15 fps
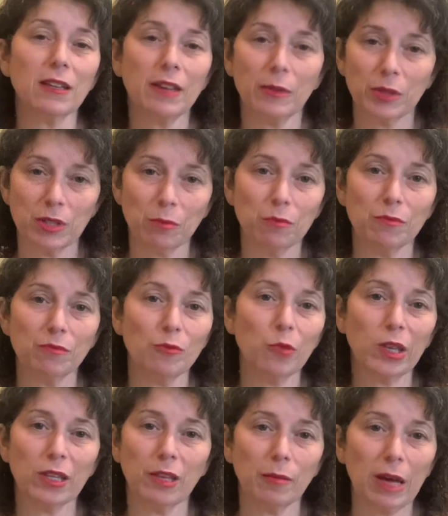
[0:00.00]
That was
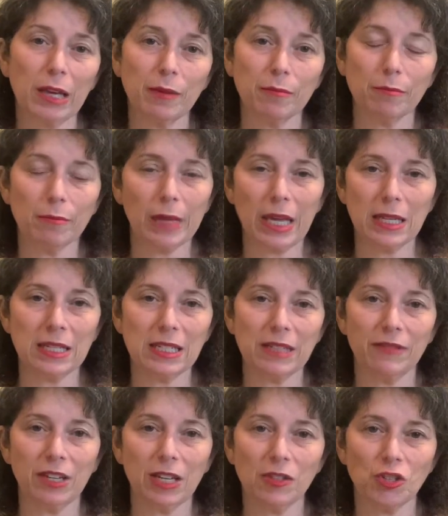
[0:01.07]
really my main
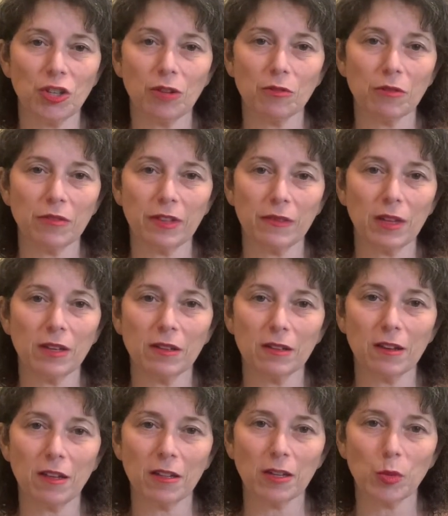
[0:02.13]
deviation other than the
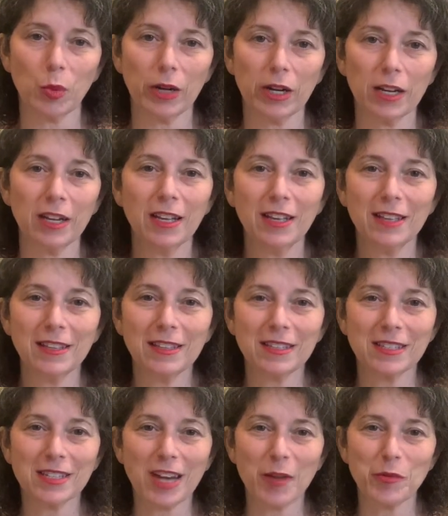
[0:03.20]
color work
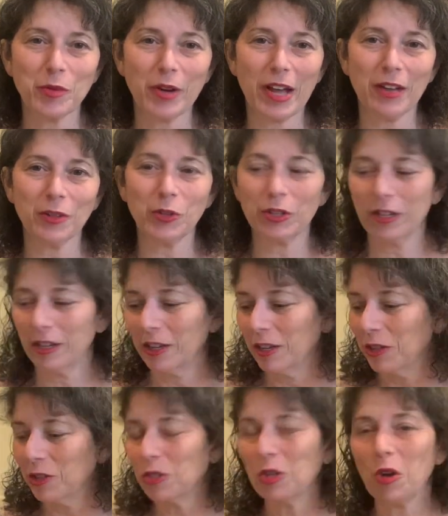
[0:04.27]
this time around.
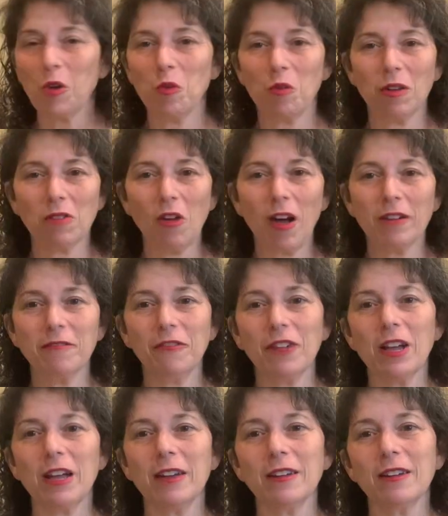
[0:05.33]
So a lot of
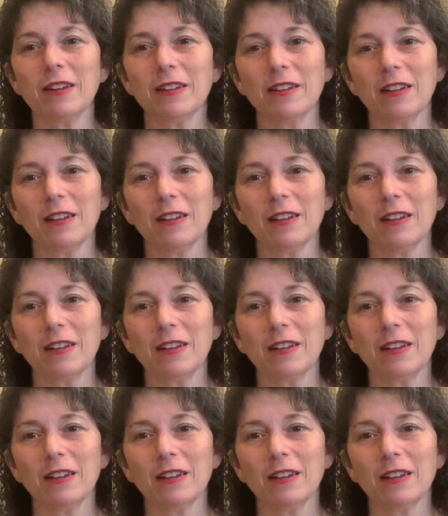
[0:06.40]
fun.